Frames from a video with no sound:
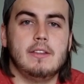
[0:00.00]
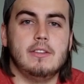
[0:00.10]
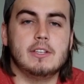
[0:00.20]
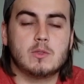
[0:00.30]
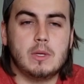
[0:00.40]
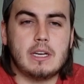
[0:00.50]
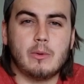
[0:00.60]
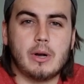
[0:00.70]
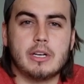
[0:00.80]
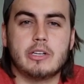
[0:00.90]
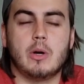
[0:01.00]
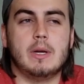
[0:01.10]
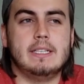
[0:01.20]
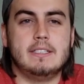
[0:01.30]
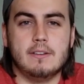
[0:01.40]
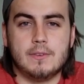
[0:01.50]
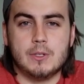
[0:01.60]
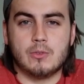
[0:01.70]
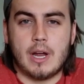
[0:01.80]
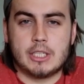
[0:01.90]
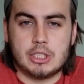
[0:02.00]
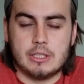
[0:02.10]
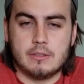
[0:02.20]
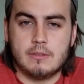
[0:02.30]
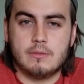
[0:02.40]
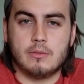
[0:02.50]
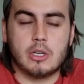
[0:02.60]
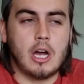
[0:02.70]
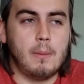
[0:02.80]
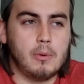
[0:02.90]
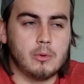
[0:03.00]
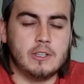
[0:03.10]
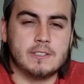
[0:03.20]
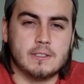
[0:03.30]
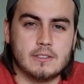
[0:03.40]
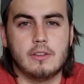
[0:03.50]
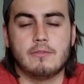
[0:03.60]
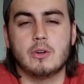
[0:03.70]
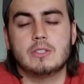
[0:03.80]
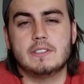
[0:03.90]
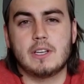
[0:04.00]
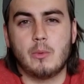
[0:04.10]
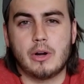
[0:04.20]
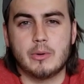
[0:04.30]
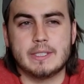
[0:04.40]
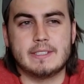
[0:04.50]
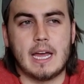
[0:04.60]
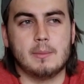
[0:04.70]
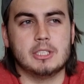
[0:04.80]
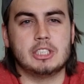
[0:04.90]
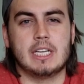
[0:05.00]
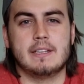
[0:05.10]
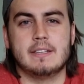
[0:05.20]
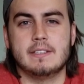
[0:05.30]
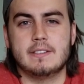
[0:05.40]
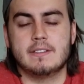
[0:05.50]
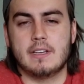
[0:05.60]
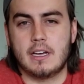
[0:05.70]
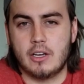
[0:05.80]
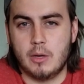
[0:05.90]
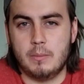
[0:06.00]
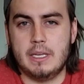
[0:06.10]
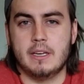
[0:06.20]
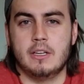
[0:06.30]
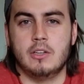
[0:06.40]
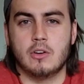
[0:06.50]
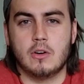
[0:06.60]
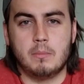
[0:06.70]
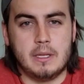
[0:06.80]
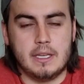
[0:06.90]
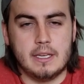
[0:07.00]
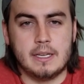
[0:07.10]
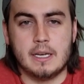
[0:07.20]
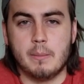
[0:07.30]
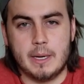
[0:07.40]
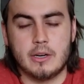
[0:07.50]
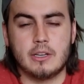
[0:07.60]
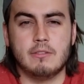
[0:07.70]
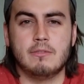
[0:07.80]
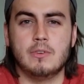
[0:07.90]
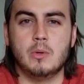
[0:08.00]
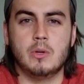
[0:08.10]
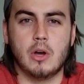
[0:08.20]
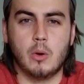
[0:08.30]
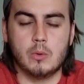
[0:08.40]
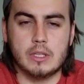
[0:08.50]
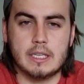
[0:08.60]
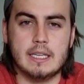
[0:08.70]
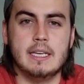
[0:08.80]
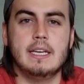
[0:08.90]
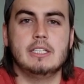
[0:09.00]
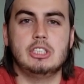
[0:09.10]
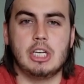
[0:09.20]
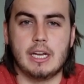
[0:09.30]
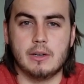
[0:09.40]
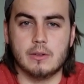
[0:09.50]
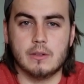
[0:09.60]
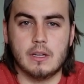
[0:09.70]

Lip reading: This week I wanted to go a different direction for a couple reasons. The first is I want to establish that this is not going to be a European and American food only channel.